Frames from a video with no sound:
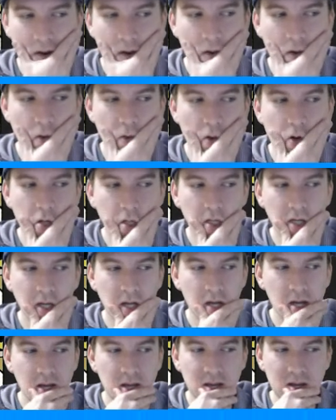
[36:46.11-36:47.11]
a
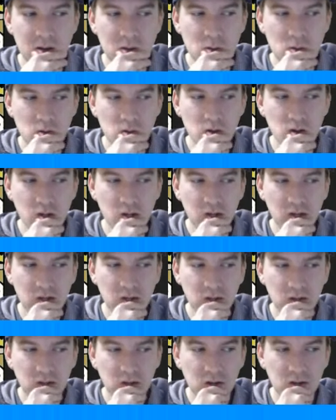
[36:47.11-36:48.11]
really, really
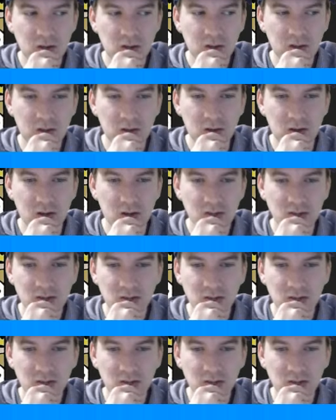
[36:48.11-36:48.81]
good thought.